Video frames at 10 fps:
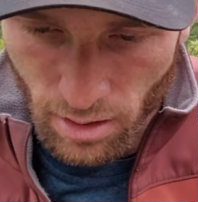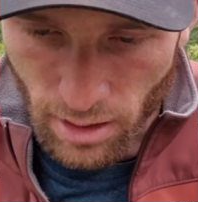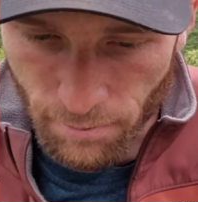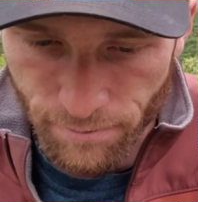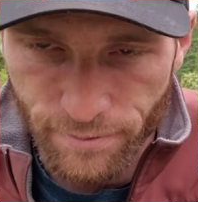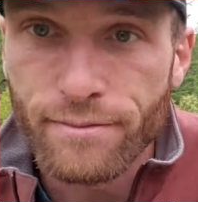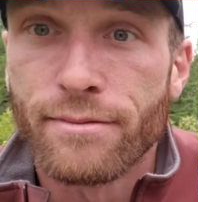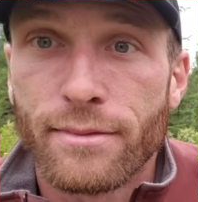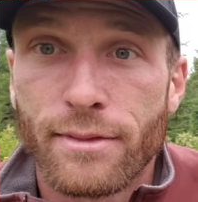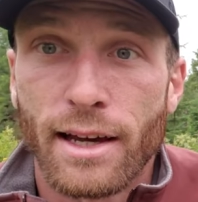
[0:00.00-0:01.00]
Yep.
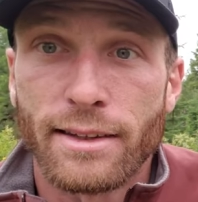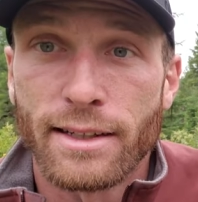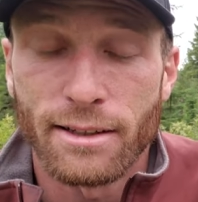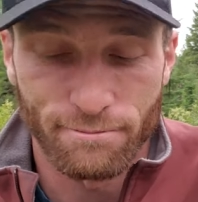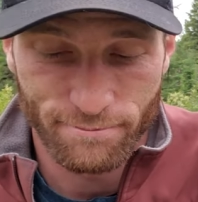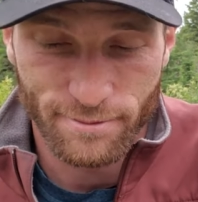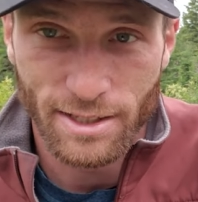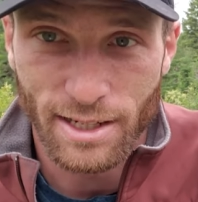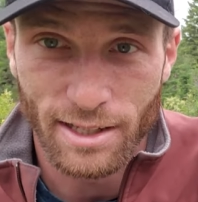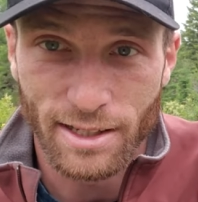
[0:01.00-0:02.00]
That's it.
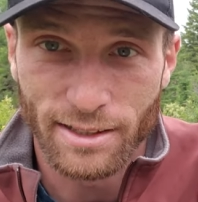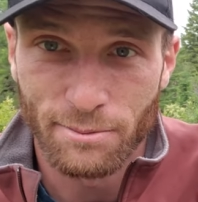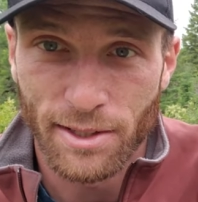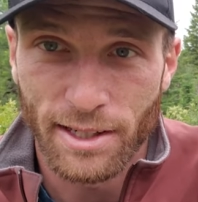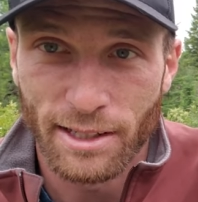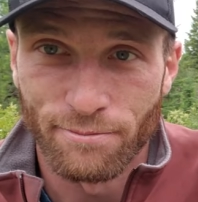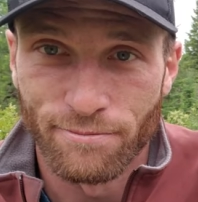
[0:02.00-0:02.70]
Uh, that's my